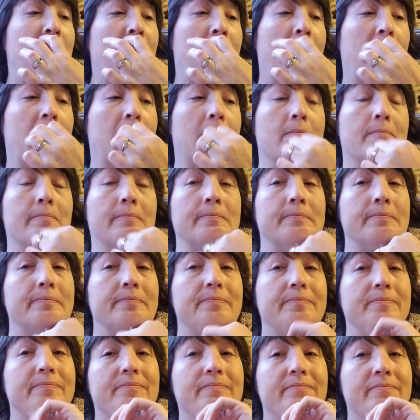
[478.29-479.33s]
Um,
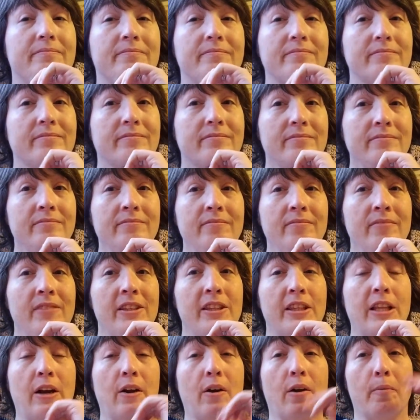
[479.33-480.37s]

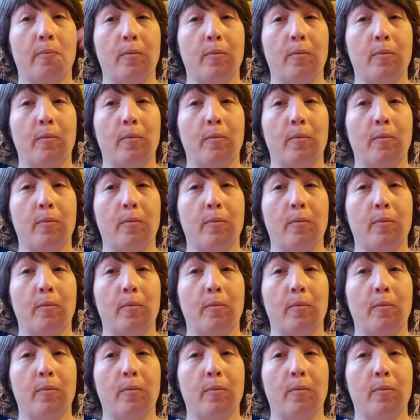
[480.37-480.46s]
there are